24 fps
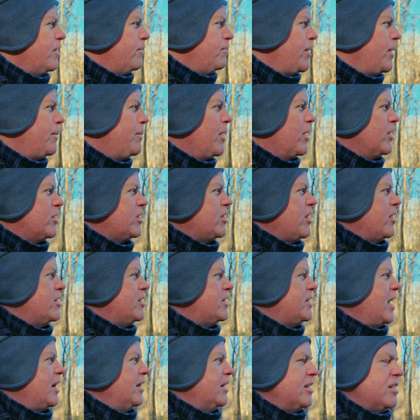Maybe I'll start
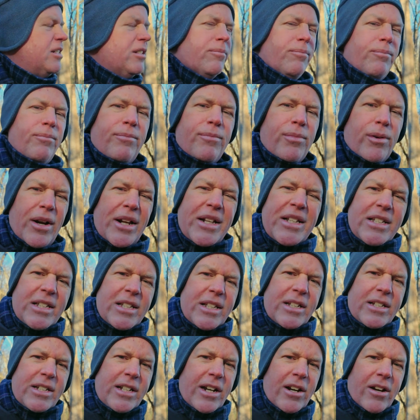selling some prints
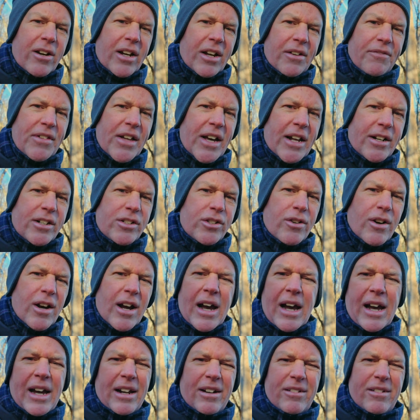this year, give that a try.